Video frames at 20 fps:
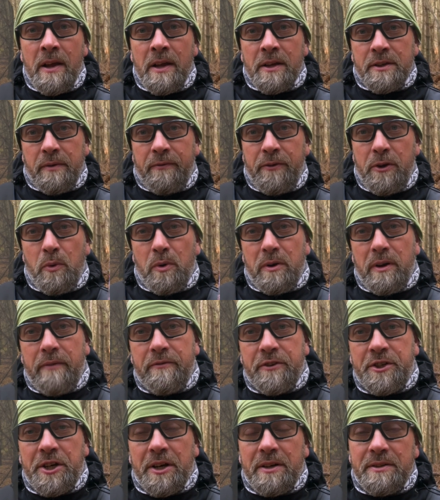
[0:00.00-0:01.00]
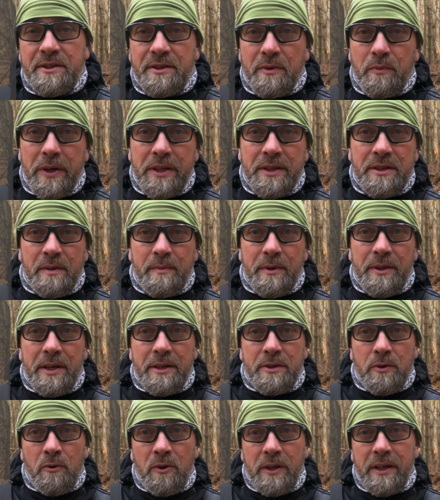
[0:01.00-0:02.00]
So if you want to have a chance to win some of
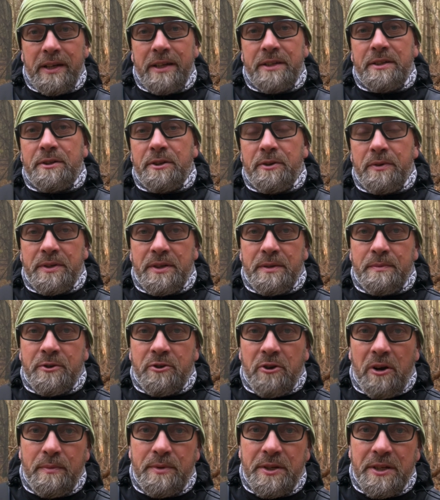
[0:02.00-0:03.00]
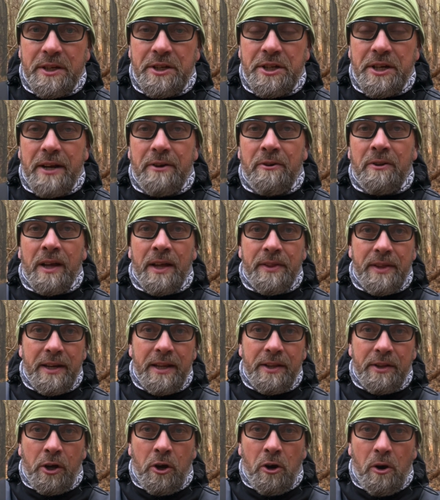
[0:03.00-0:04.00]
this, all you need to do is subscribe to the channel, and then
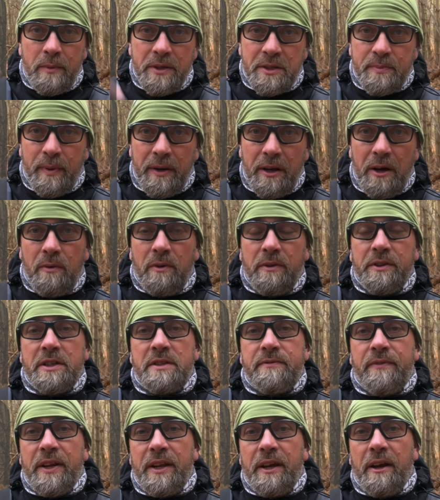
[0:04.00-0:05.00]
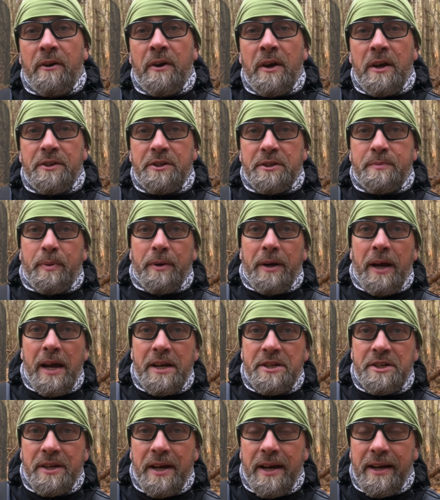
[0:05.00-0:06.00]
in the comments below on this video just put
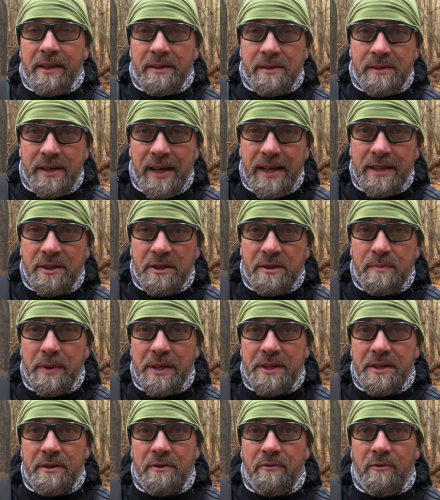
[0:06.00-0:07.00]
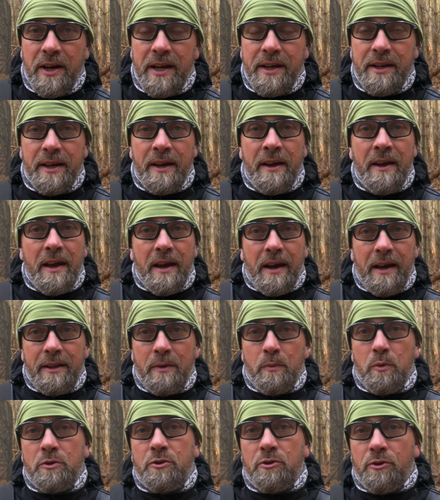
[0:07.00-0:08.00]
hashtag Santa's missing a reindeer, and
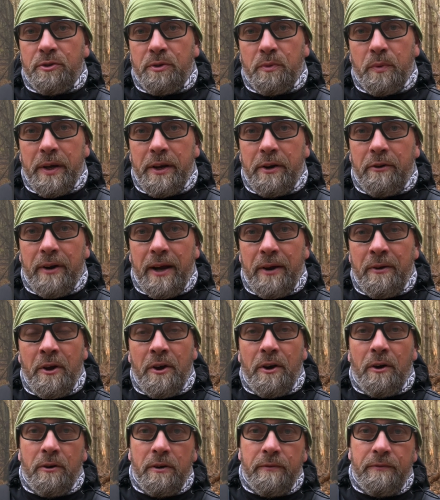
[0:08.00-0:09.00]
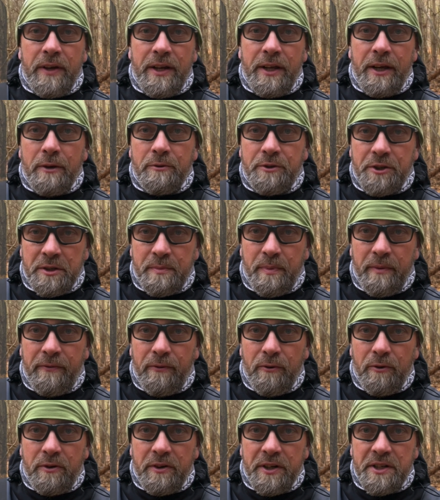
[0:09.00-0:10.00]
then we'll draw the winner out on a video just
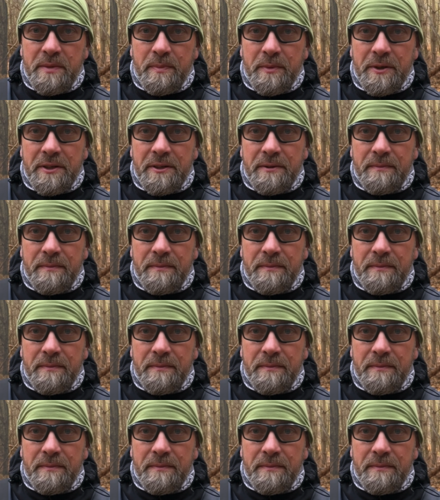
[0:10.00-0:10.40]
before Christmas.